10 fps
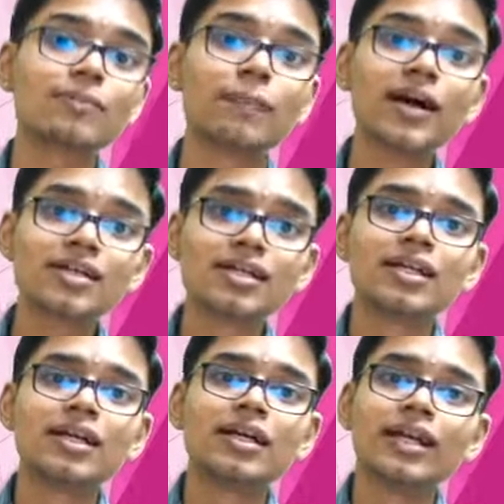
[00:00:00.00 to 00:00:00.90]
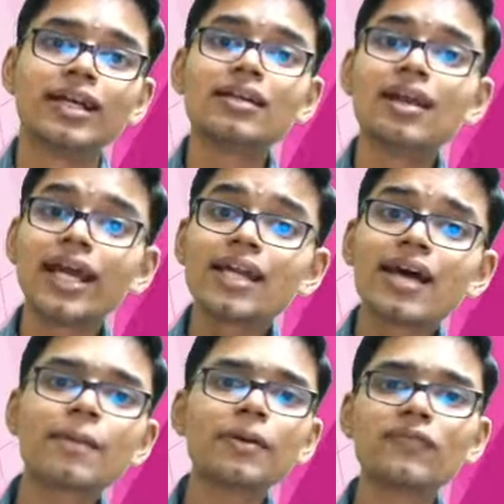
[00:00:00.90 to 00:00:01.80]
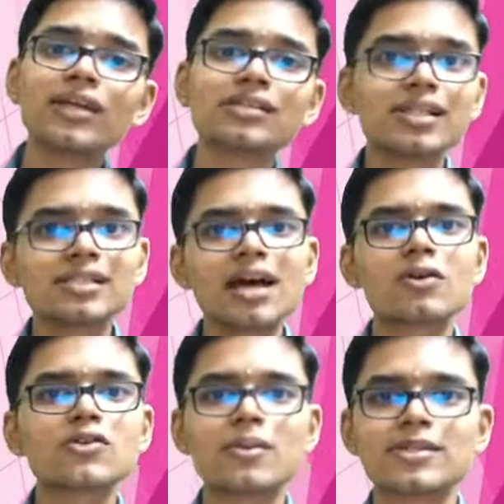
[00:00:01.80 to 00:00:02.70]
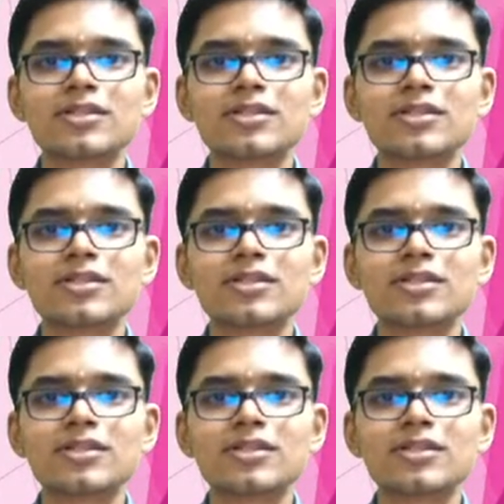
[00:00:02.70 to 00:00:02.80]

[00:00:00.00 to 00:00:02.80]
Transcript: But in the late Harappan phase, these are also absent.